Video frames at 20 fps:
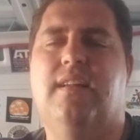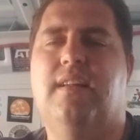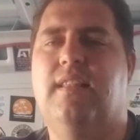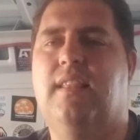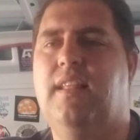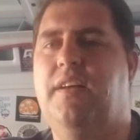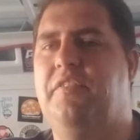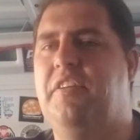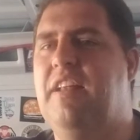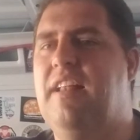
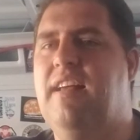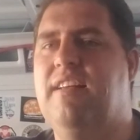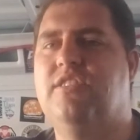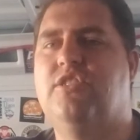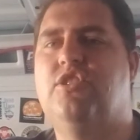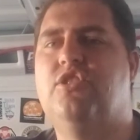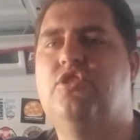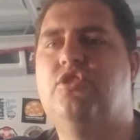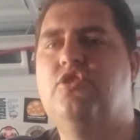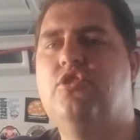Love it. Uh,
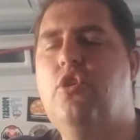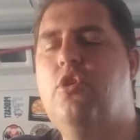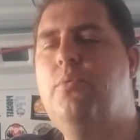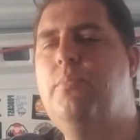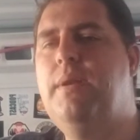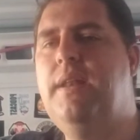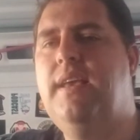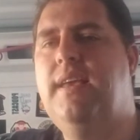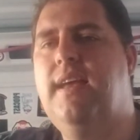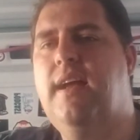so
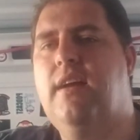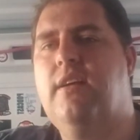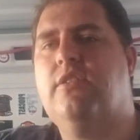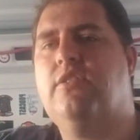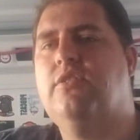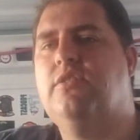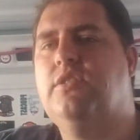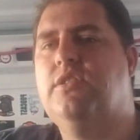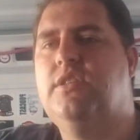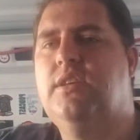many
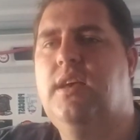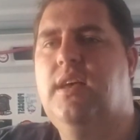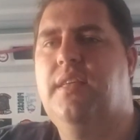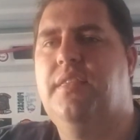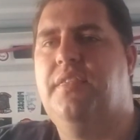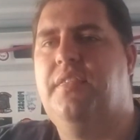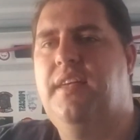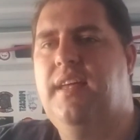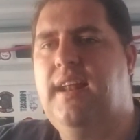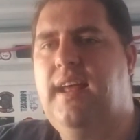characters
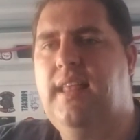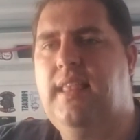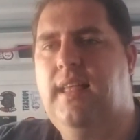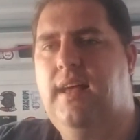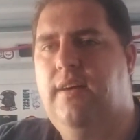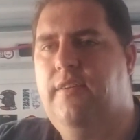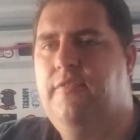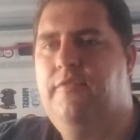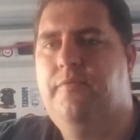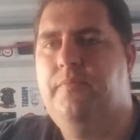that I
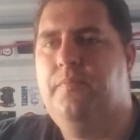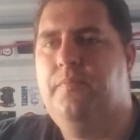love.